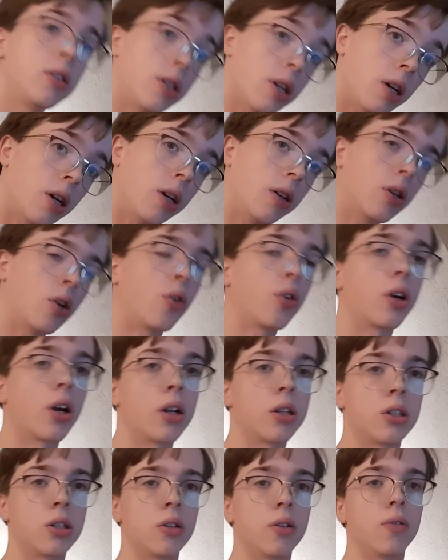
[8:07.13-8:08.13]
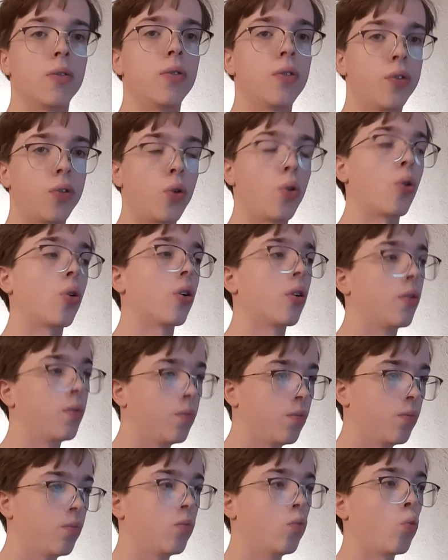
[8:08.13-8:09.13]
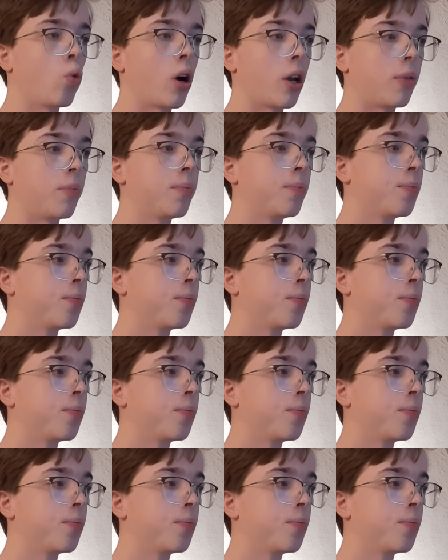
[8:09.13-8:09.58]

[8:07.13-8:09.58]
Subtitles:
dun, going on to 4, 1.